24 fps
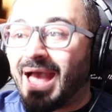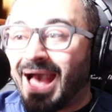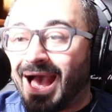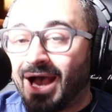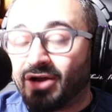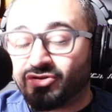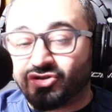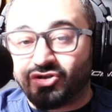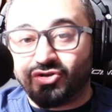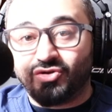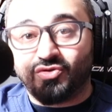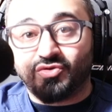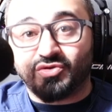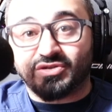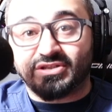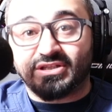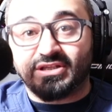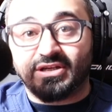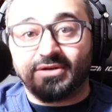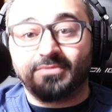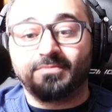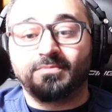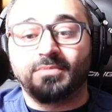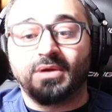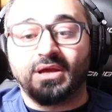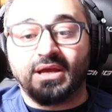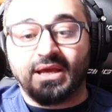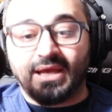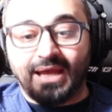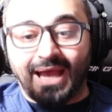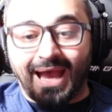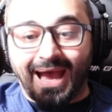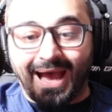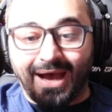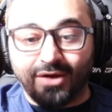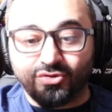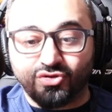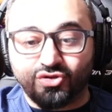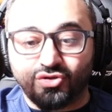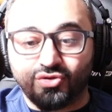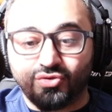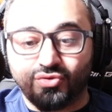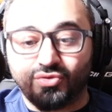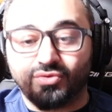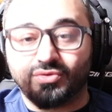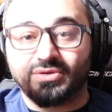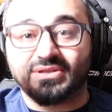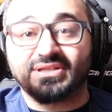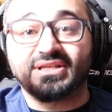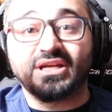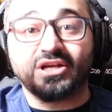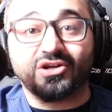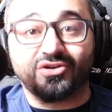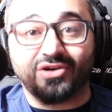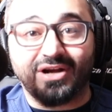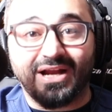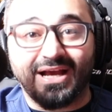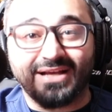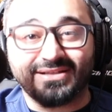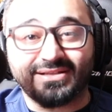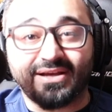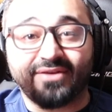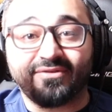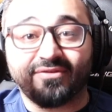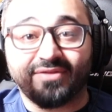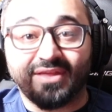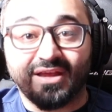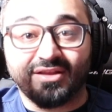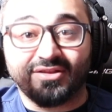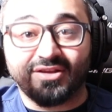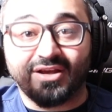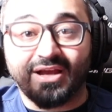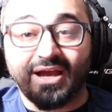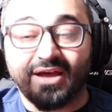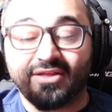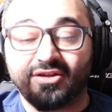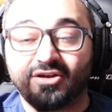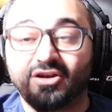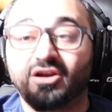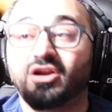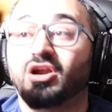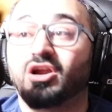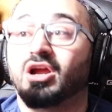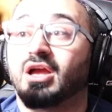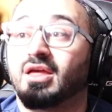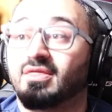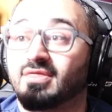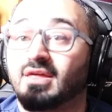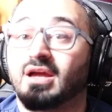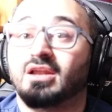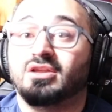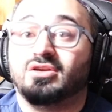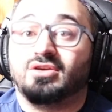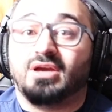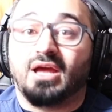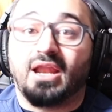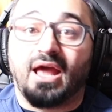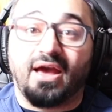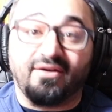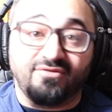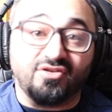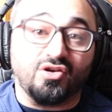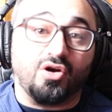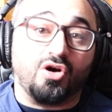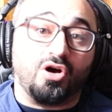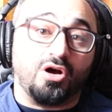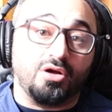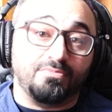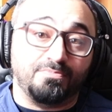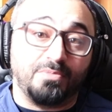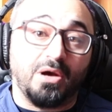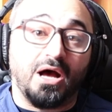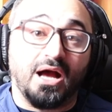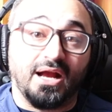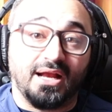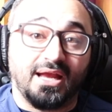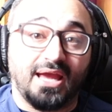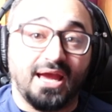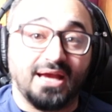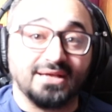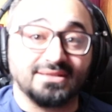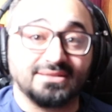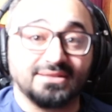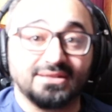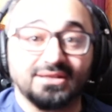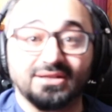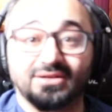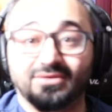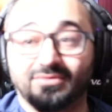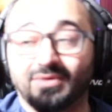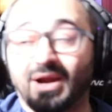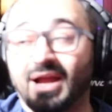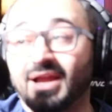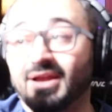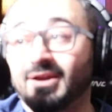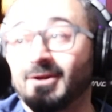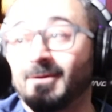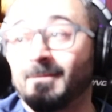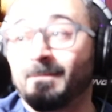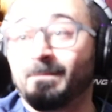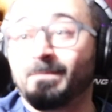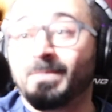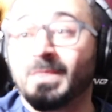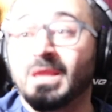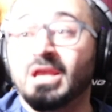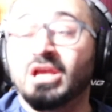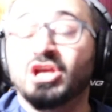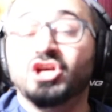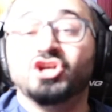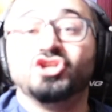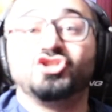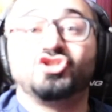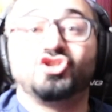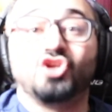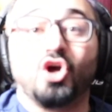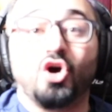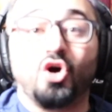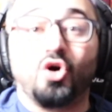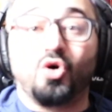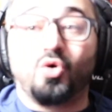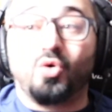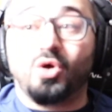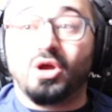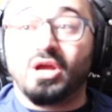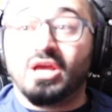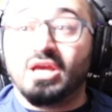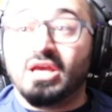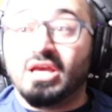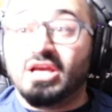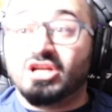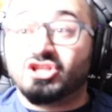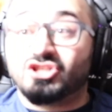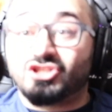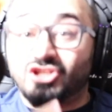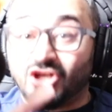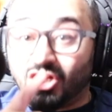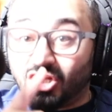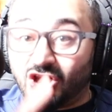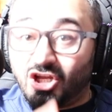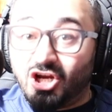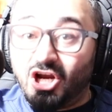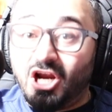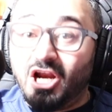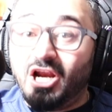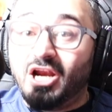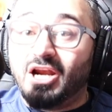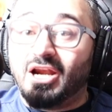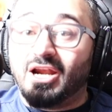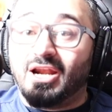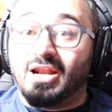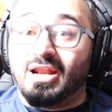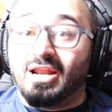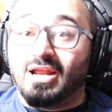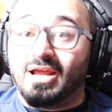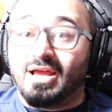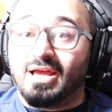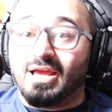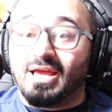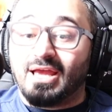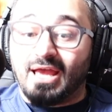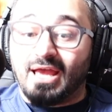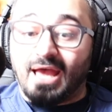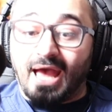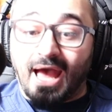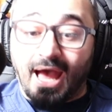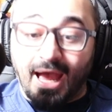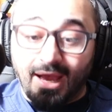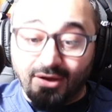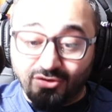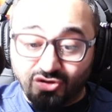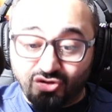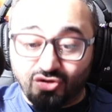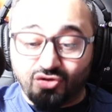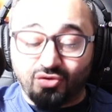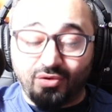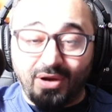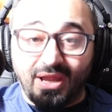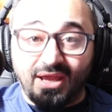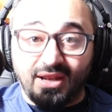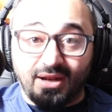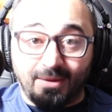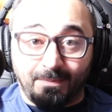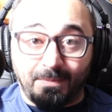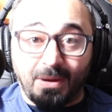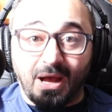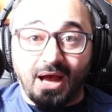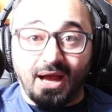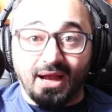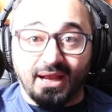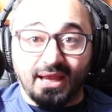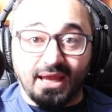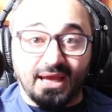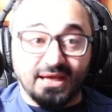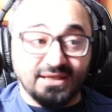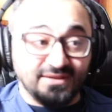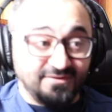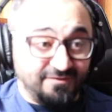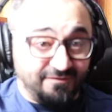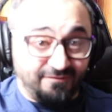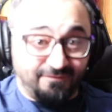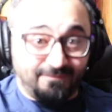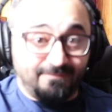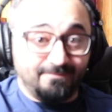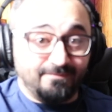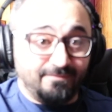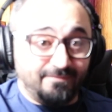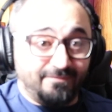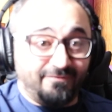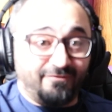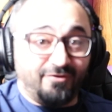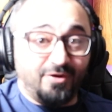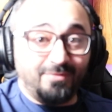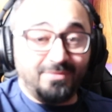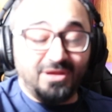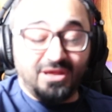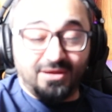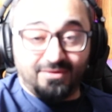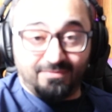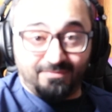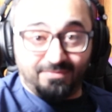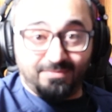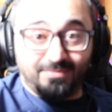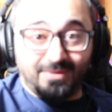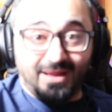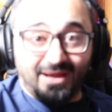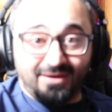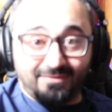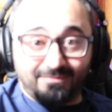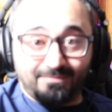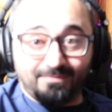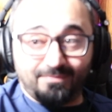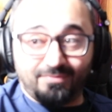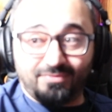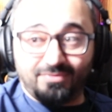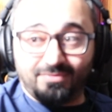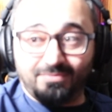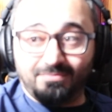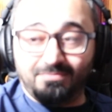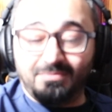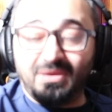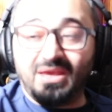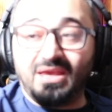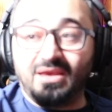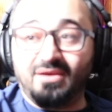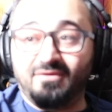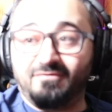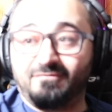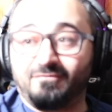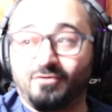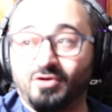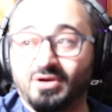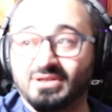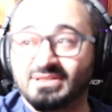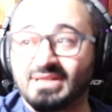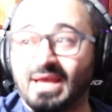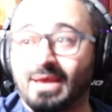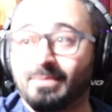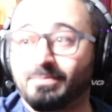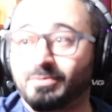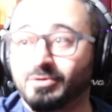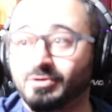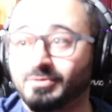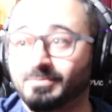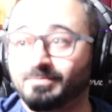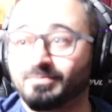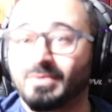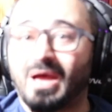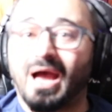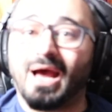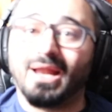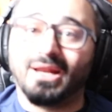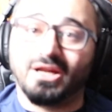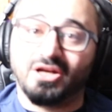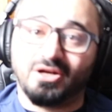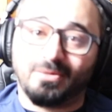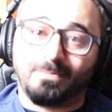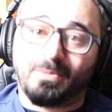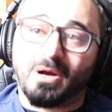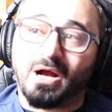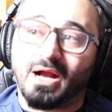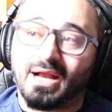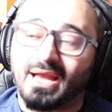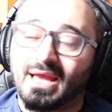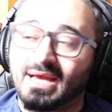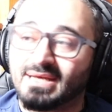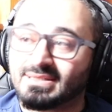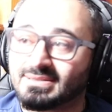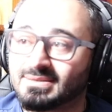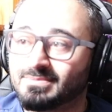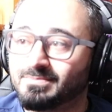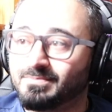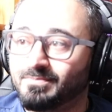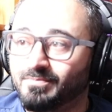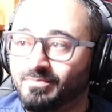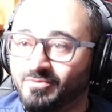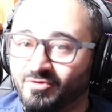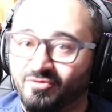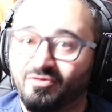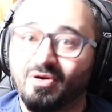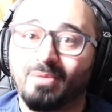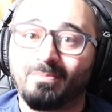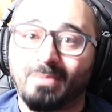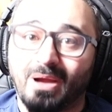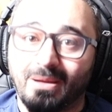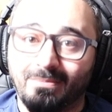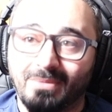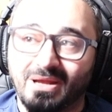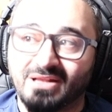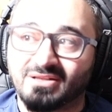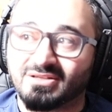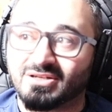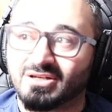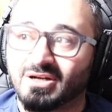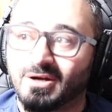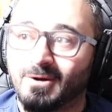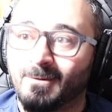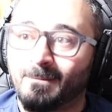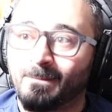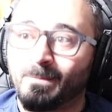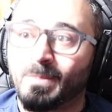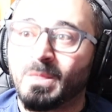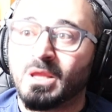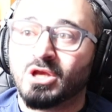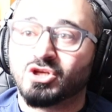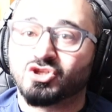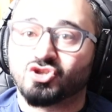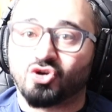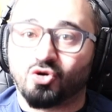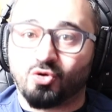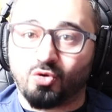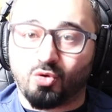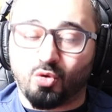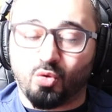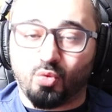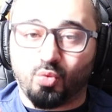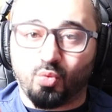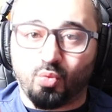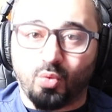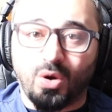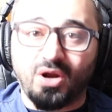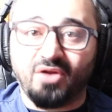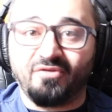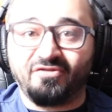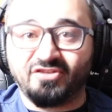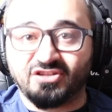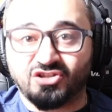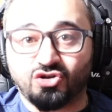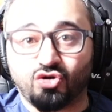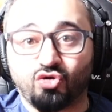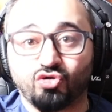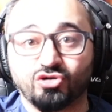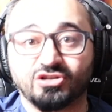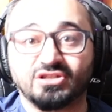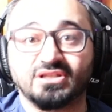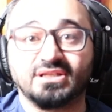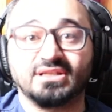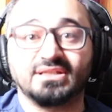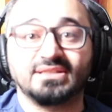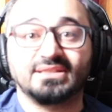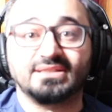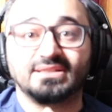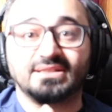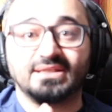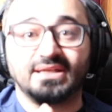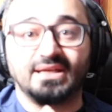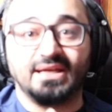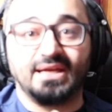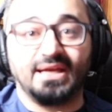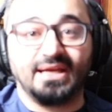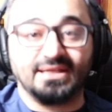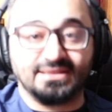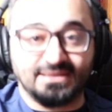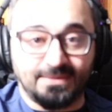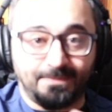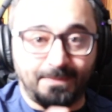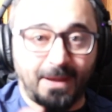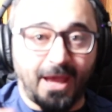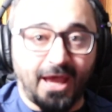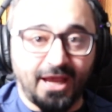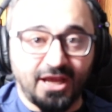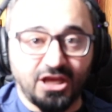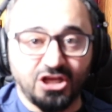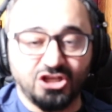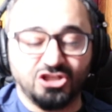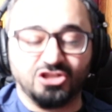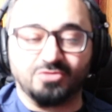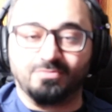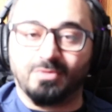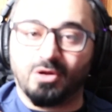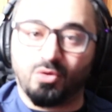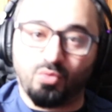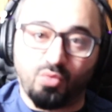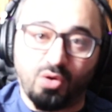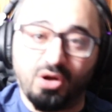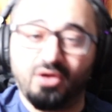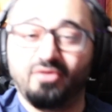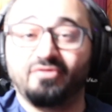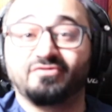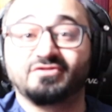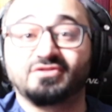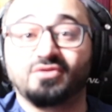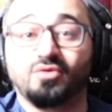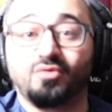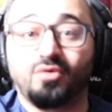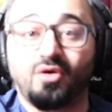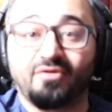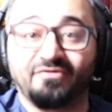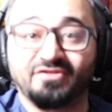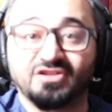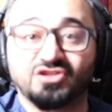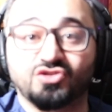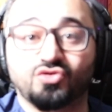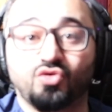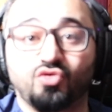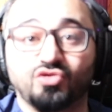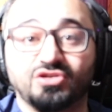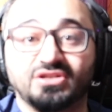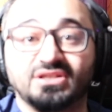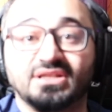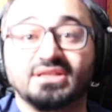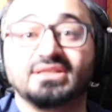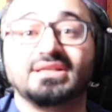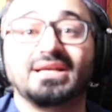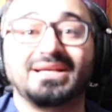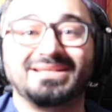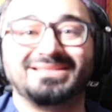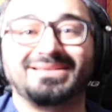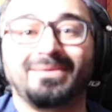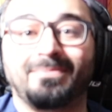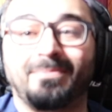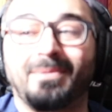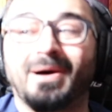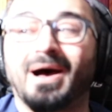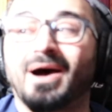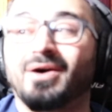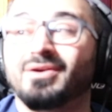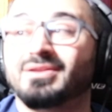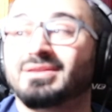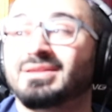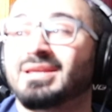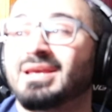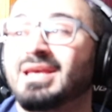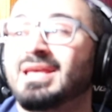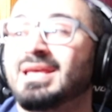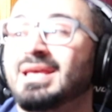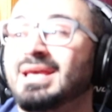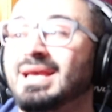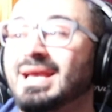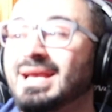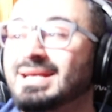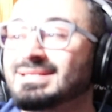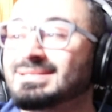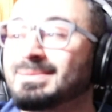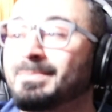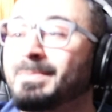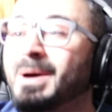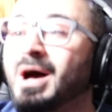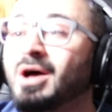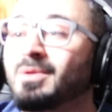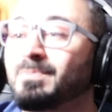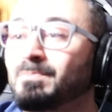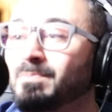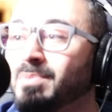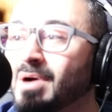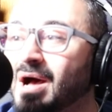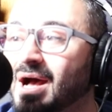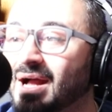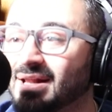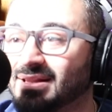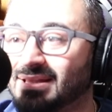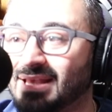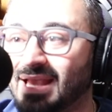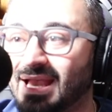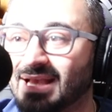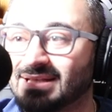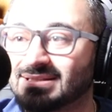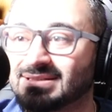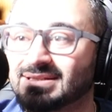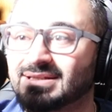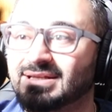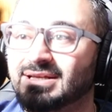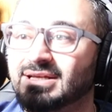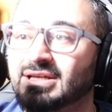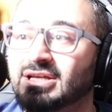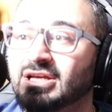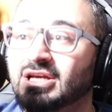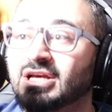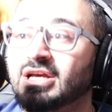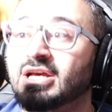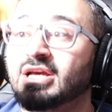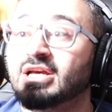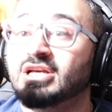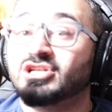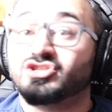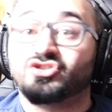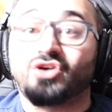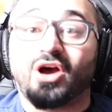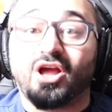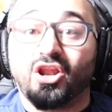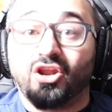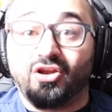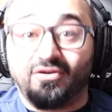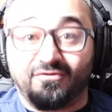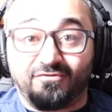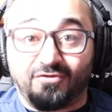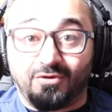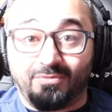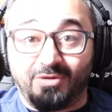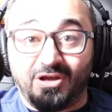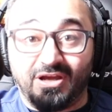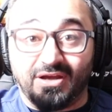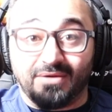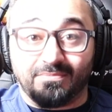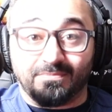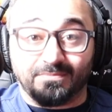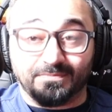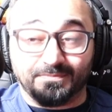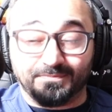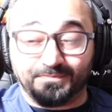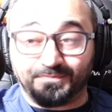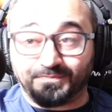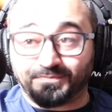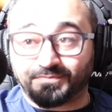how to use them, how to synchronize everything together, and then you can have your own podcast, right? So to learn how to create a podcast, for me, like me, for example, I learned a podcast from my mentor. So one of his courses, it's a package, but one of his courses is about podcast. So I learned from him